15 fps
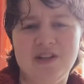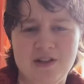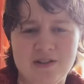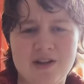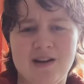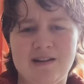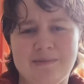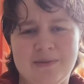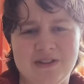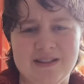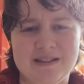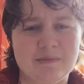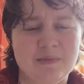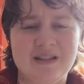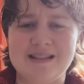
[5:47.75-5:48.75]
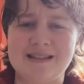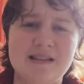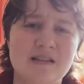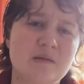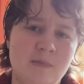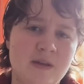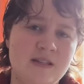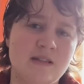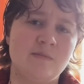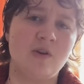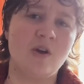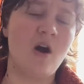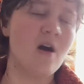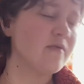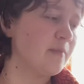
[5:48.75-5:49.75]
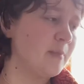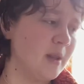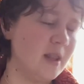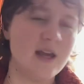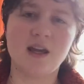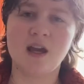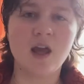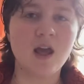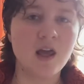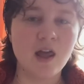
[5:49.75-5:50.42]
talking about this because this pisses me off, but like,